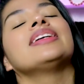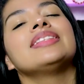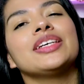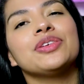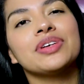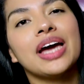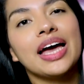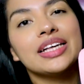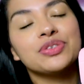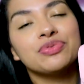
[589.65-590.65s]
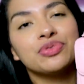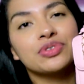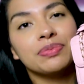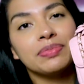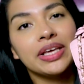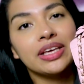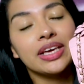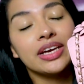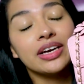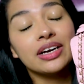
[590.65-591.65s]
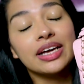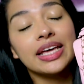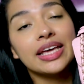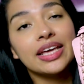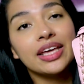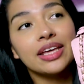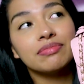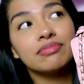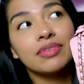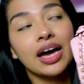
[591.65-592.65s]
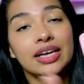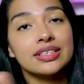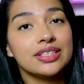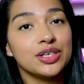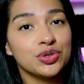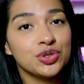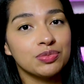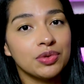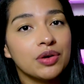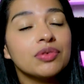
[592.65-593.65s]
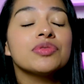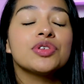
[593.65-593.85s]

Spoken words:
Thank you guys for being here, et I see you tomorrow.